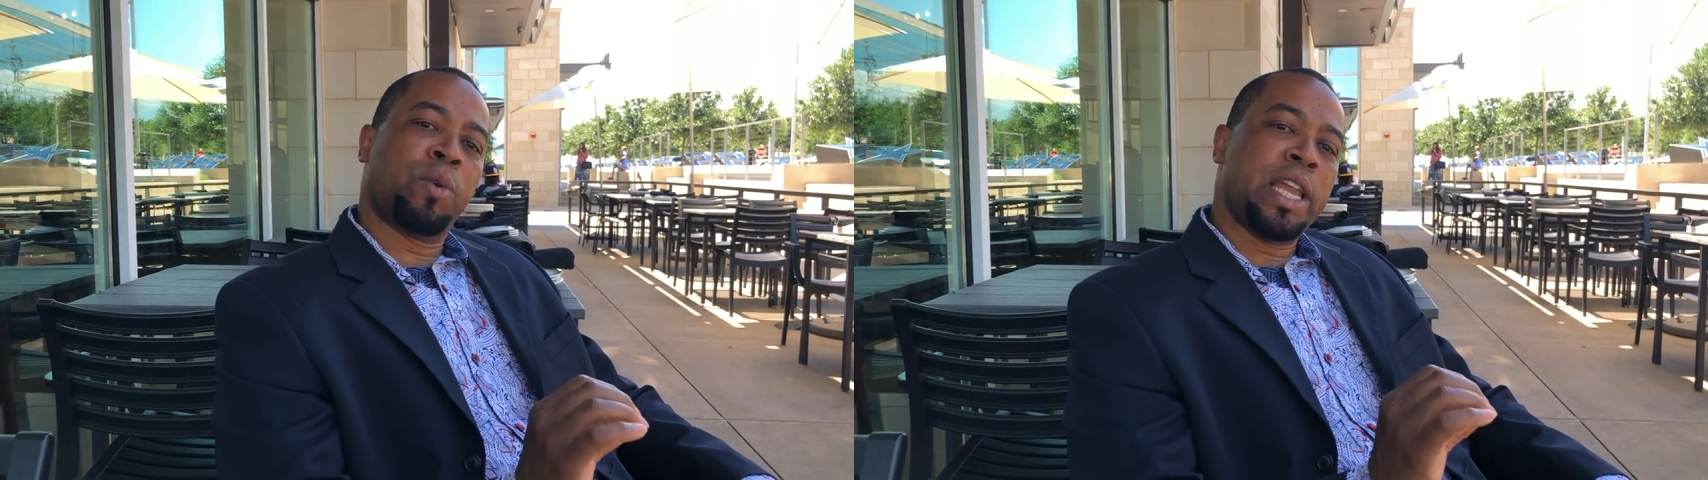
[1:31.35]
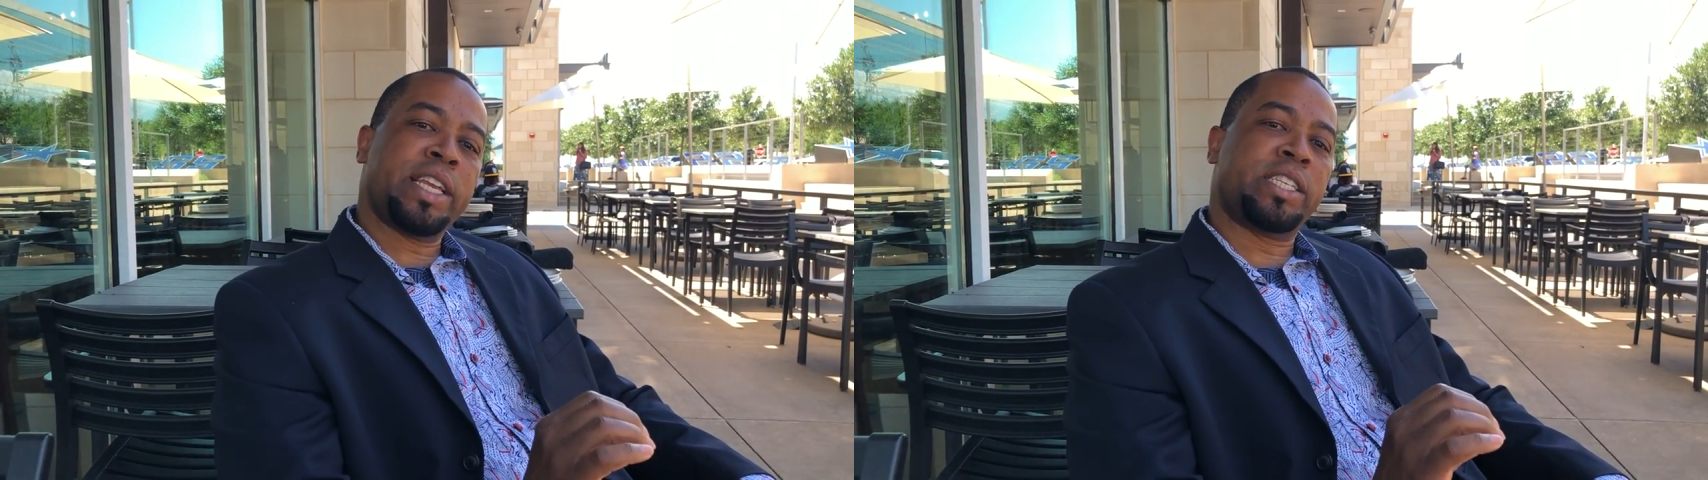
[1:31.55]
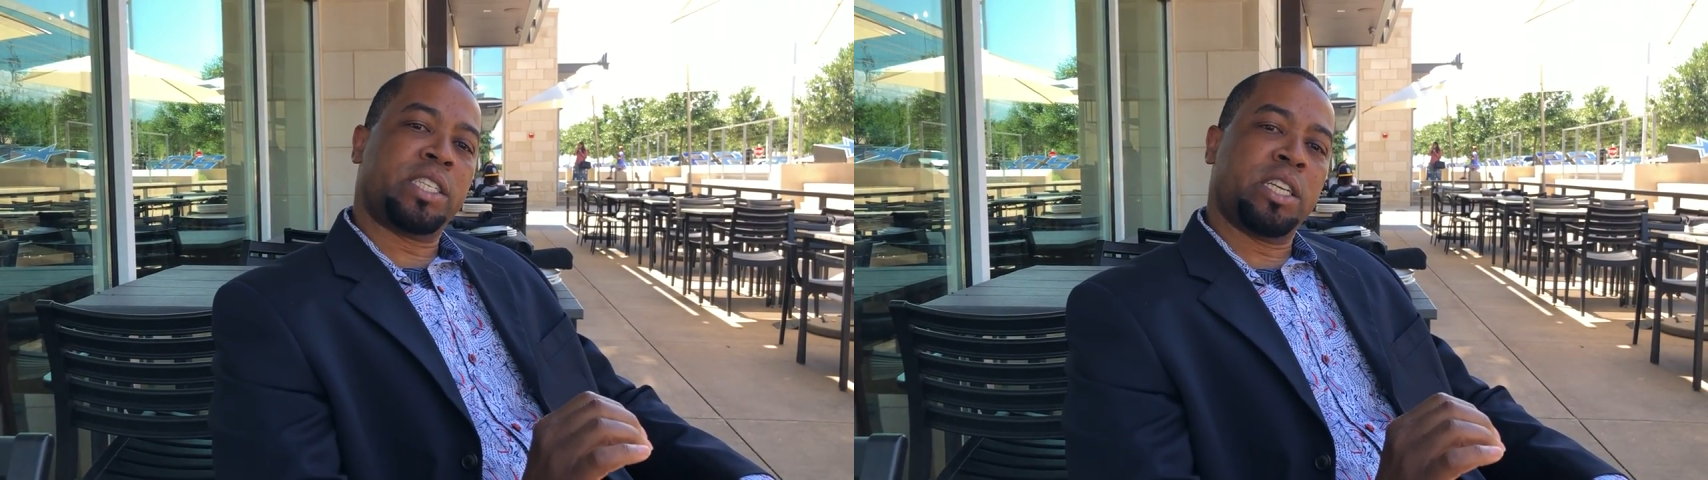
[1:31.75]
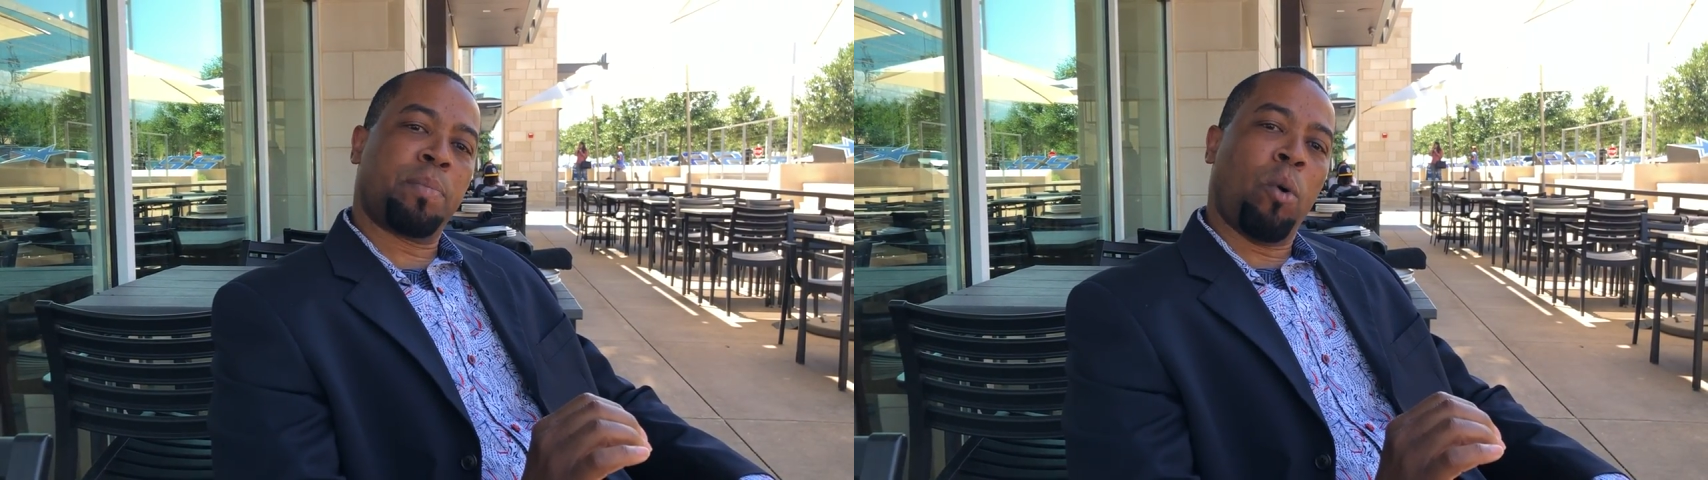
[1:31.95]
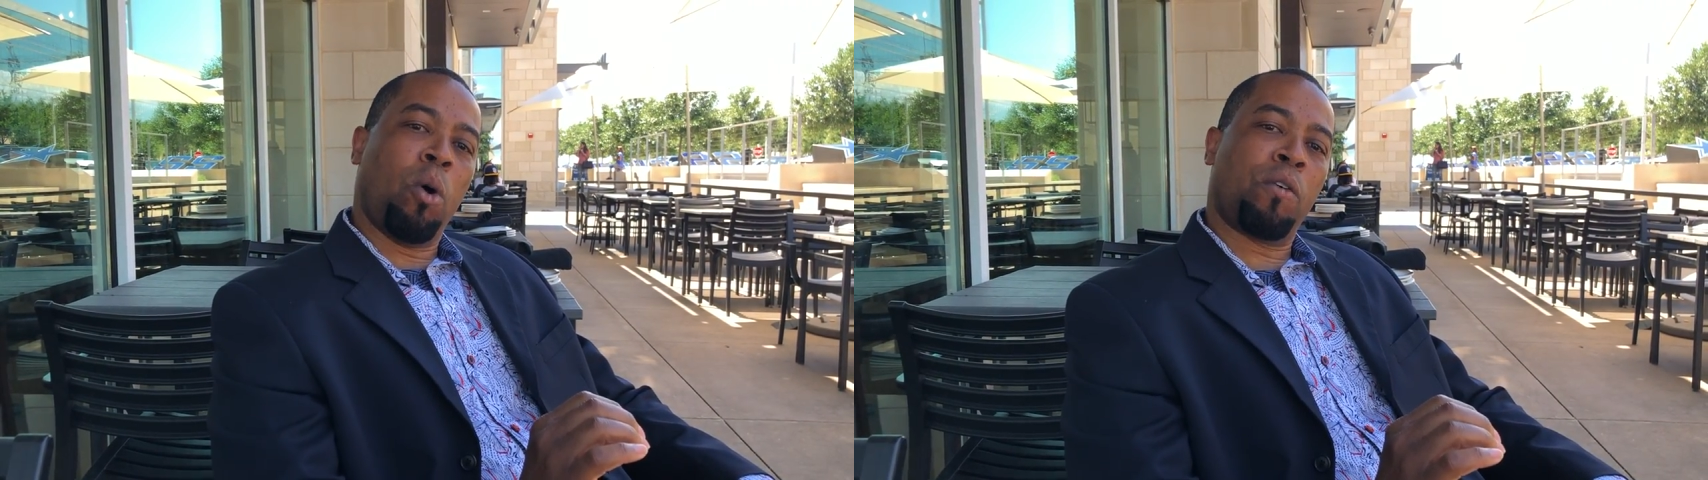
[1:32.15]

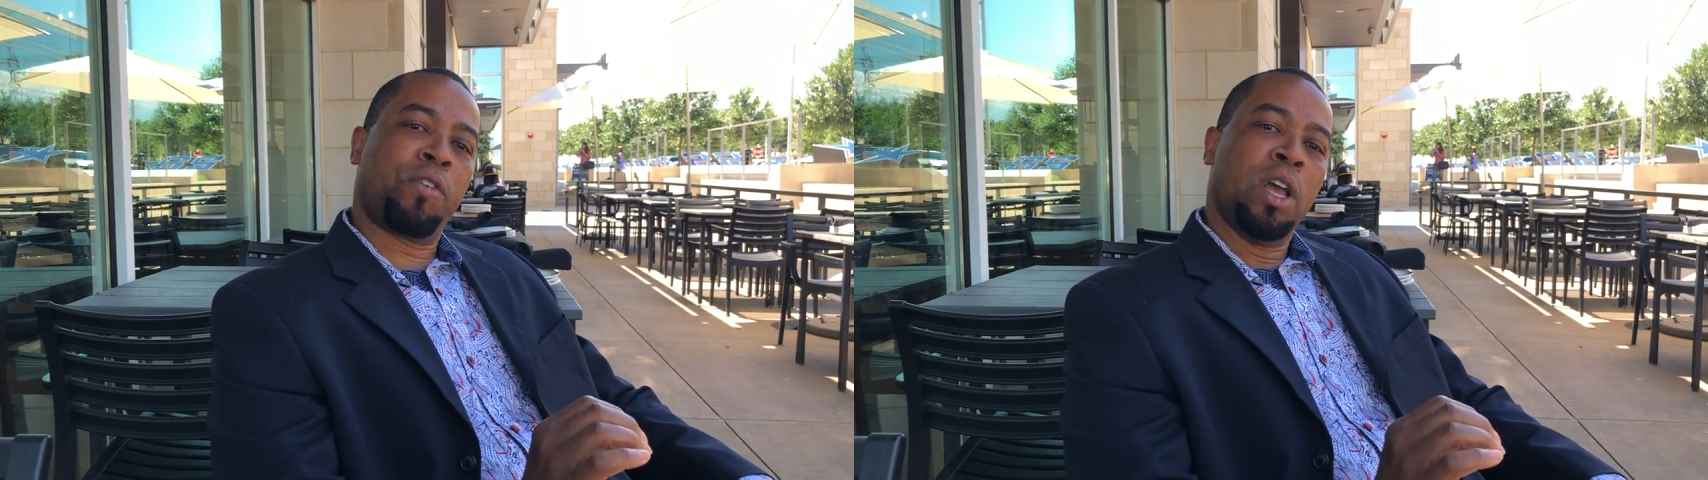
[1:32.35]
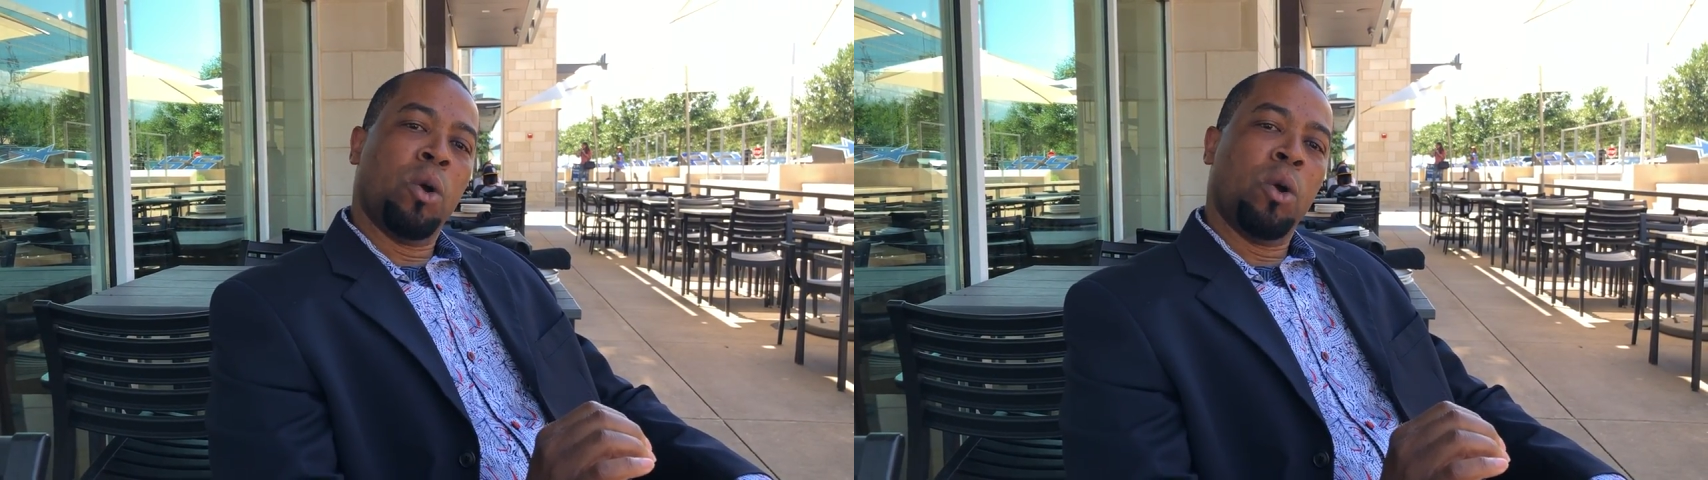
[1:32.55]
relationship off